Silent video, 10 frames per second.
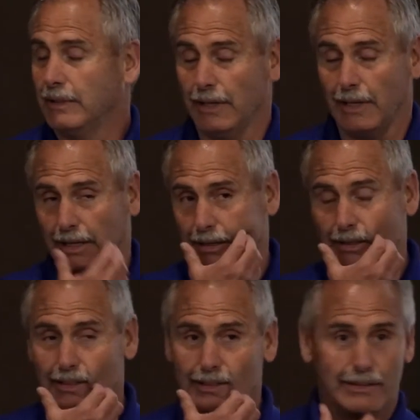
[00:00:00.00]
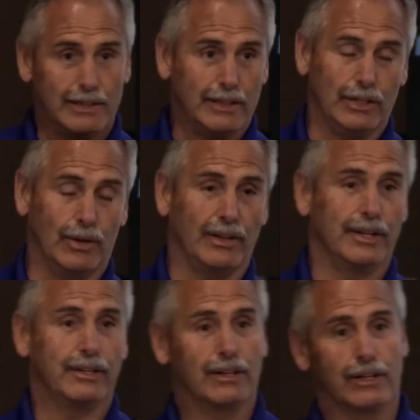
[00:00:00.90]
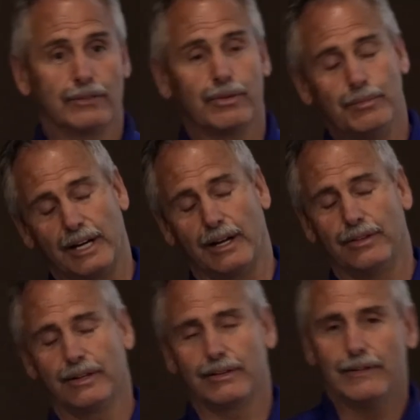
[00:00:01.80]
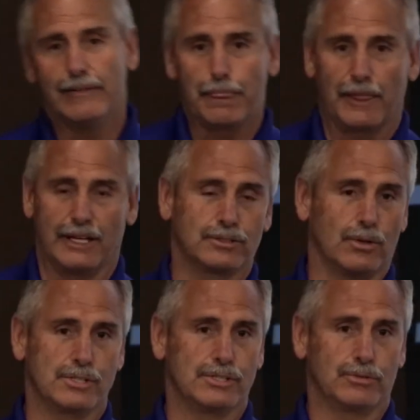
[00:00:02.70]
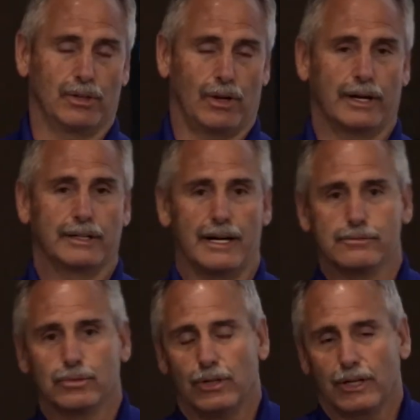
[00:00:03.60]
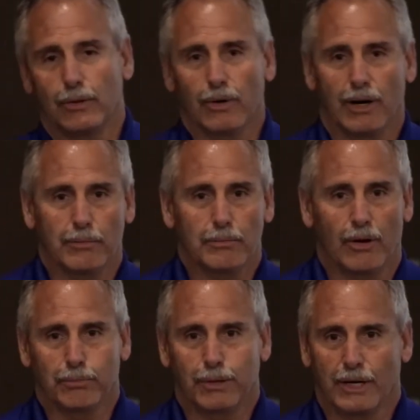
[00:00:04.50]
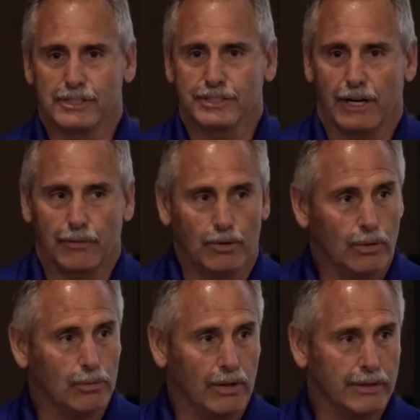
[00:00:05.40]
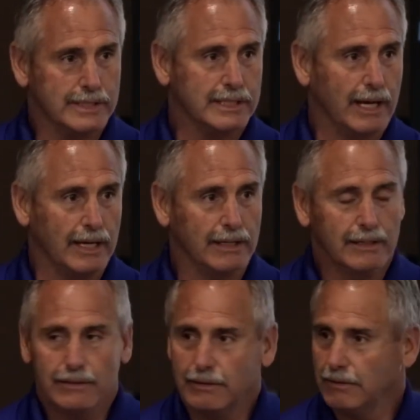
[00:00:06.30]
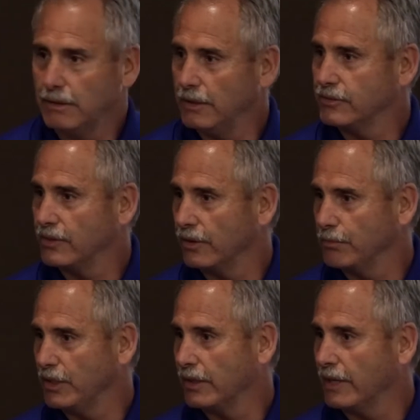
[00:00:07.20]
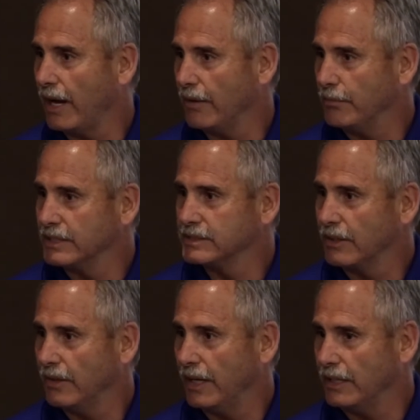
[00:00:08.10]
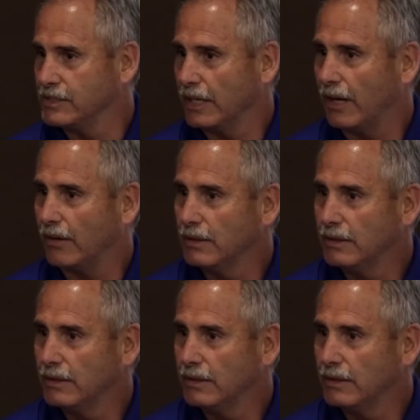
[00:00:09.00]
And, I think you can learn from that. And I think as coaches, a lot of times we'll look at where our players are and we'll go, well, this guy, he's going to be the guy that makes it to the NHL.